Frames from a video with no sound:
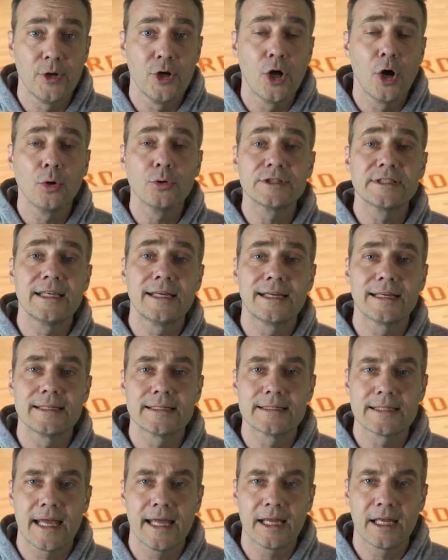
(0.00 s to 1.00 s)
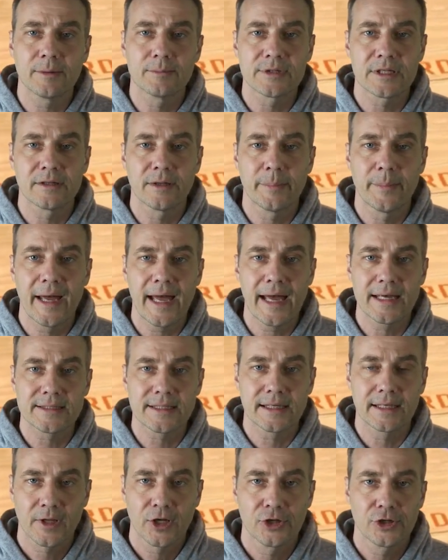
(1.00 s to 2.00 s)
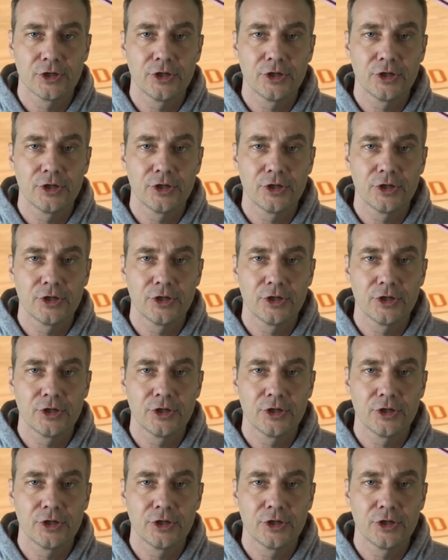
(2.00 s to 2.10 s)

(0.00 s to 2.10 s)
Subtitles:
knows he can take him to the basket,